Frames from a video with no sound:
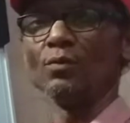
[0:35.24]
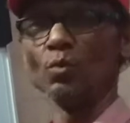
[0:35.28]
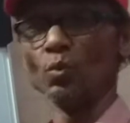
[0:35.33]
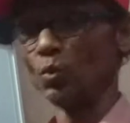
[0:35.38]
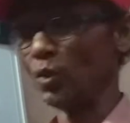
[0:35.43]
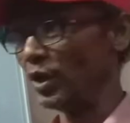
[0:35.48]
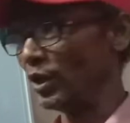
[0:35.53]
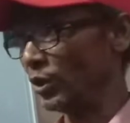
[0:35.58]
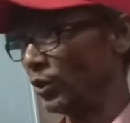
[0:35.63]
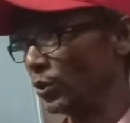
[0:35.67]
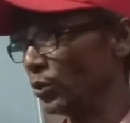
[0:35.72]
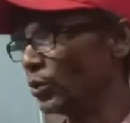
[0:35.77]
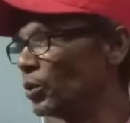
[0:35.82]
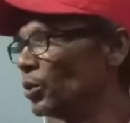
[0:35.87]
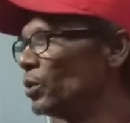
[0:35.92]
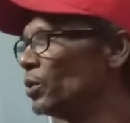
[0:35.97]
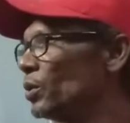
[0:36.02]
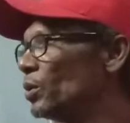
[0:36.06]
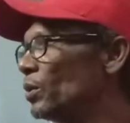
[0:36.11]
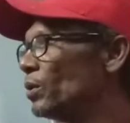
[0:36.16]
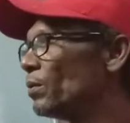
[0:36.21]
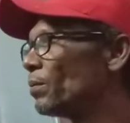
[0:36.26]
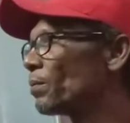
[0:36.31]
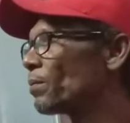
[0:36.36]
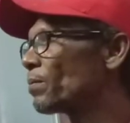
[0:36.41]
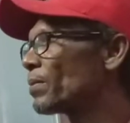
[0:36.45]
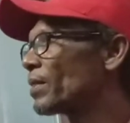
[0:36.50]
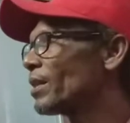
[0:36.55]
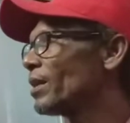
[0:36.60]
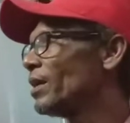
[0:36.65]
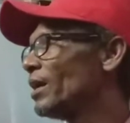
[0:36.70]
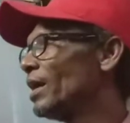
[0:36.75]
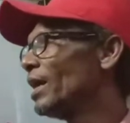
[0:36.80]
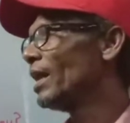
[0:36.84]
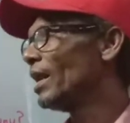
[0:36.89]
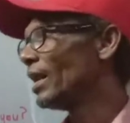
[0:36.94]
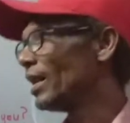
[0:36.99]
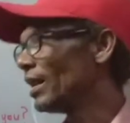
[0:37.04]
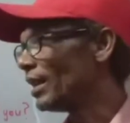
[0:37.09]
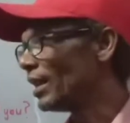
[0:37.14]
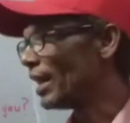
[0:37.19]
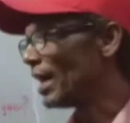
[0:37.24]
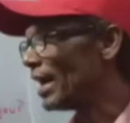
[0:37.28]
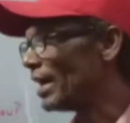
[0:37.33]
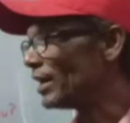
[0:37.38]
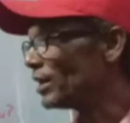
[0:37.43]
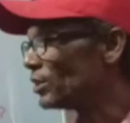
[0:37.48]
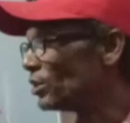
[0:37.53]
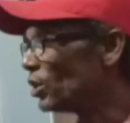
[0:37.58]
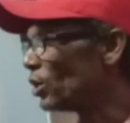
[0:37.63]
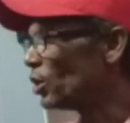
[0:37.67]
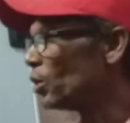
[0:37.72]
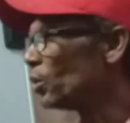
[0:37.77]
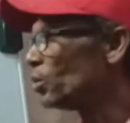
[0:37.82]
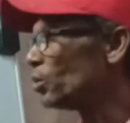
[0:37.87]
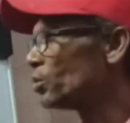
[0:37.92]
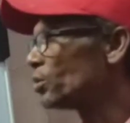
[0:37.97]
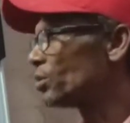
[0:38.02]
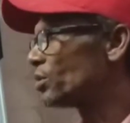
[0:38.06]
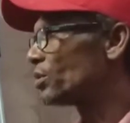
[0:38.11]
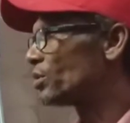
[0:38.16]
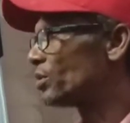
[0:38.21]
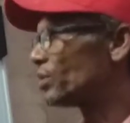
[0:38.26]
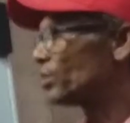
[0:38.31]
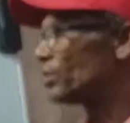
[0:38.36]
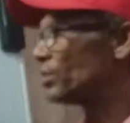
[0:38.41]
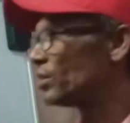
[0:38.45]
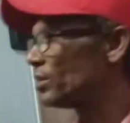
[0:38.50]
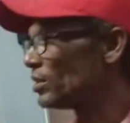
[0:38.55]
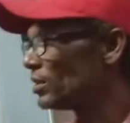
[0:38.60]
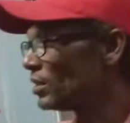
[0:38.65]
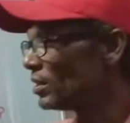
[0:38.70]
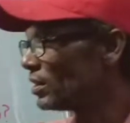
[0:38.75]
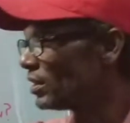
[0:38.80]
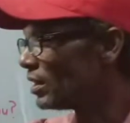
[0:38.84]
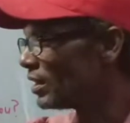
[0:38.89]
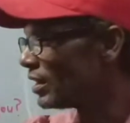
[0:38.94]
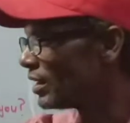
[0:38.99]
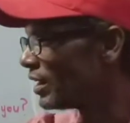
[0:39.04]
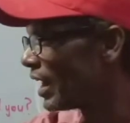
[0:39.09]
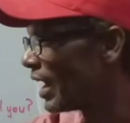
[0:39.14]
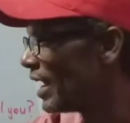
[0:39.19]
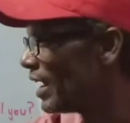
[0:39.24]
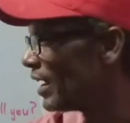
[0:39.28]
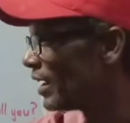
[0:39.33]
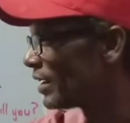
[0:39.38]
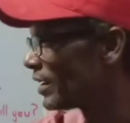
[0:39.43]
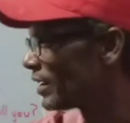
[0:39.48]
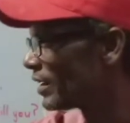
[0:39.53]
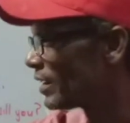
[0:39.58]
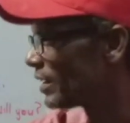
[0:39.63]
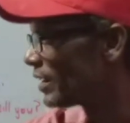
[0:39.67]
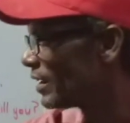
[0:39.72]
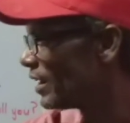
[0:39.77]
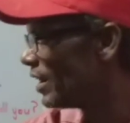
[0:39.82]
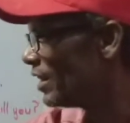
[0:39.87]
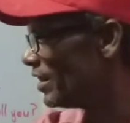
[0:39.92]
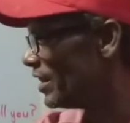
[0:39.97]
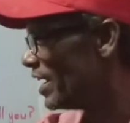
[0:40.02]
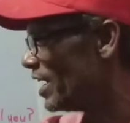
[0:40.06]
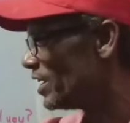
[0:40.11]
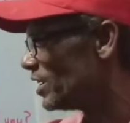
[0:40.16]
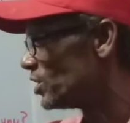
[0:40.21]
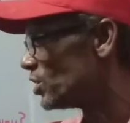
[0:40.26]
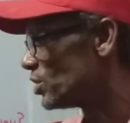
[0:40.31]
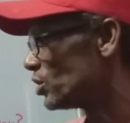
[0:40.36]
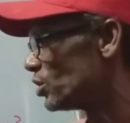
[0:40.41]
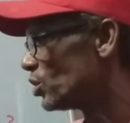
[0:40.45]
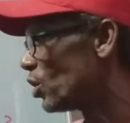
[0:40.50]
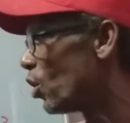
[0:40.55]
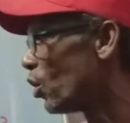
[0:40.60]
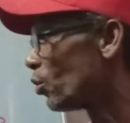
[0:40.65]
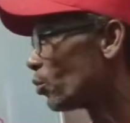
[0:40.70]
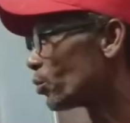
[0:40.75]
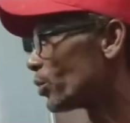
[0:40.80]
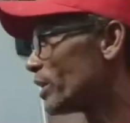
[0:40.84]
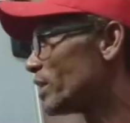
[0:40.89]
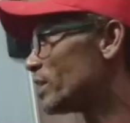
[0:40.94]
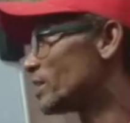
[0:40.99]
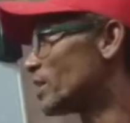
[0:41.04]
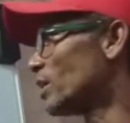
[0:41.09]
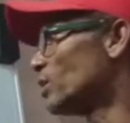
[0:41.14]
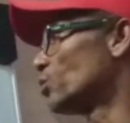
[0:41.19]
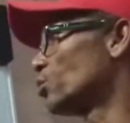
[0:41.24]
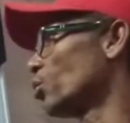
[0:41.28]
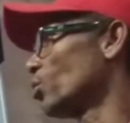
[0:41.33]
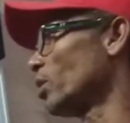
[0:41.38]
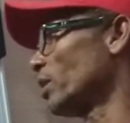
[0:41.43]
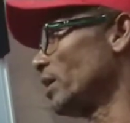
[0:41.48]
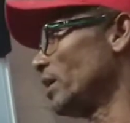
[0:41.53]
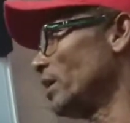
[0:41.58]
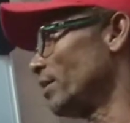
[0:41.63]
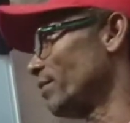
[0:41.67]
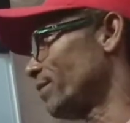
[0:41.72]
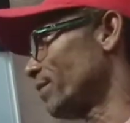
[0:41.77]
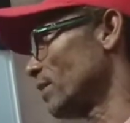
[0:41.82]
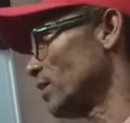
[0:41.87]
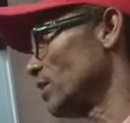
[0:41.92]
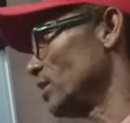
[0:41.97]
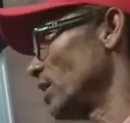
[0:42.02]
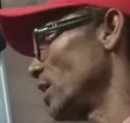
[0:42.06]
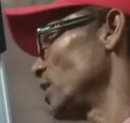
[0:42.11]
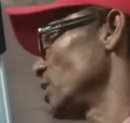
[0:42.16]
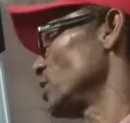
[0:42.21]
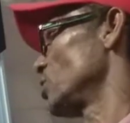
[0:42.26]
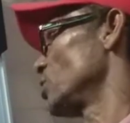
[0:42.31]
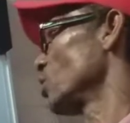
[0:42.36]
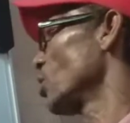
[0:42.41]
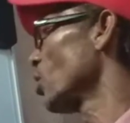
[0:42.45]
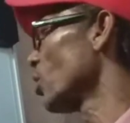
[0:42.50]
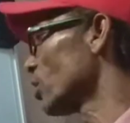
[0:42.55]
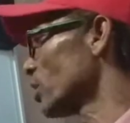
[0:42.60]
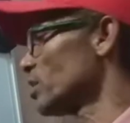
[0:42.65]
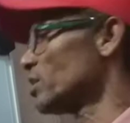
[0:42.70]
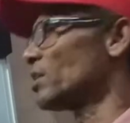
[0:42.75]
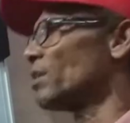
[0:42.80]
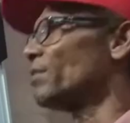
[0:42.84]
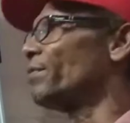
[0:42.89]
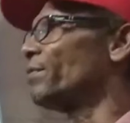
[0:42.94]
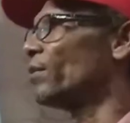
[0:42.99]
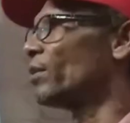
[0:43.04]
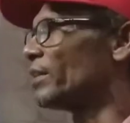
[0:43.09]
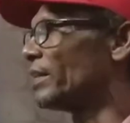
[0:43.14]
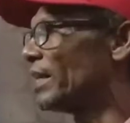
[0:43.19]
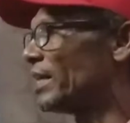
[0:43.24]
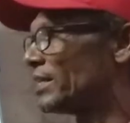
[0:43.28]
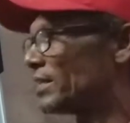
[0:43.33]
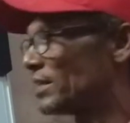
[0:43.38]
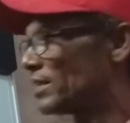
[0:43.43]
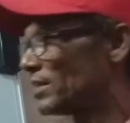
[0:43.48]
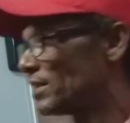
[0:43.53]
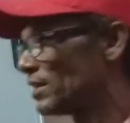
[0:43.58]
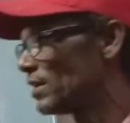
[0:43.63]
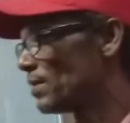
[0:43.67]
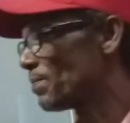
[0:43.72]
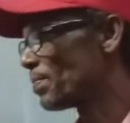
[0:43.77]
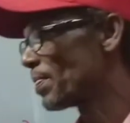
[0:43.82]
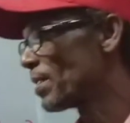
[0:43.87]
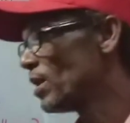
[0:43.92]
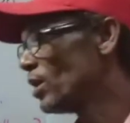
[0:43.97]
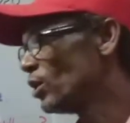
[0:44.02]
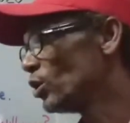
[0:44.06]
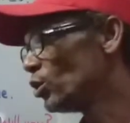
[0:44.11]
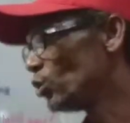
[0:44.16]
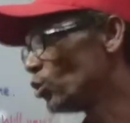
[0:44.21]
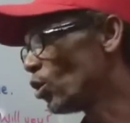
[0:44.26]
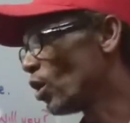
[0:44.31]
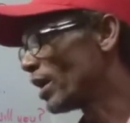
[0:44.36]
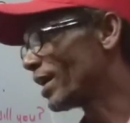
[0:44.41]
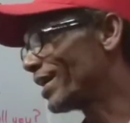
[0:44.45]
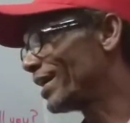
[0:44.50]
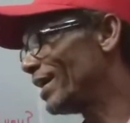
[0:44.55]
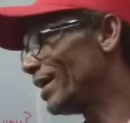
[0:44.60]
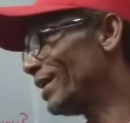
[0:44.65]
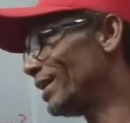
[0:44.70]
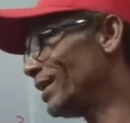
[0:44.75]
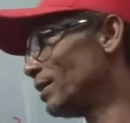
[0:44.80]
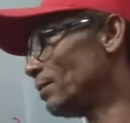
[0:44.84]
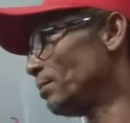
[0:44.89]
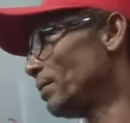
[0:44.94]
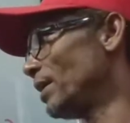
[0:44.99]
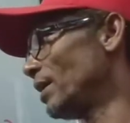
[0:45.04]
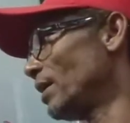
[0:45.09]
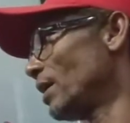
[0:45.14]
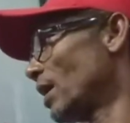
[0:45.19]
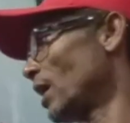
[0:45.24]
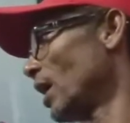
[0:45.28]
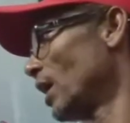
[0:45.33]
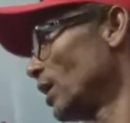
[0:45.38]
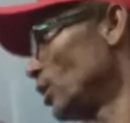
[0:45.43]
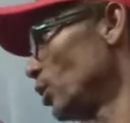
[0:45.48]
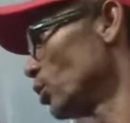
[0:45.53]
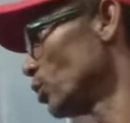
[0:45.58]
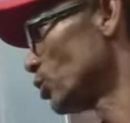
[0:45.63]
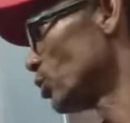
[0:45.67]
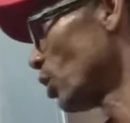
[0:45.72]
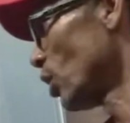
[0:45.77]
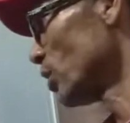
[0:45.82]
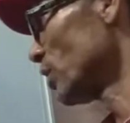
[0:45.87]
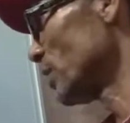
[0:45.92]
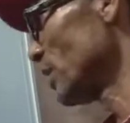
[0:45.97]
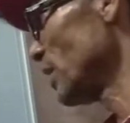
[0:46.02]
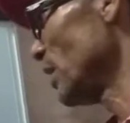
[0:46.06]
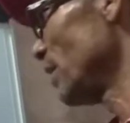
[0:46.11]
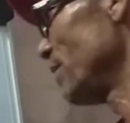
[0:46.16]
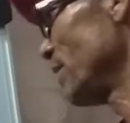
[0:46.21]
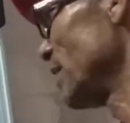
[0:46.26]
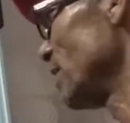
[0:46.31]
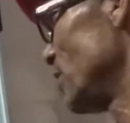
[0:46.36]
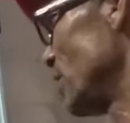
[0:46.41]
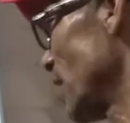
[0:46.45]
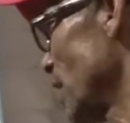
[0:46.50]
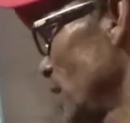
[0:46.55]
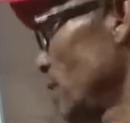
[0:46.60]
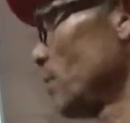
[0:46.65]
will you?" "Like those, like there is no reason to leave, there is no reason for this. You are killing me and you don't even tell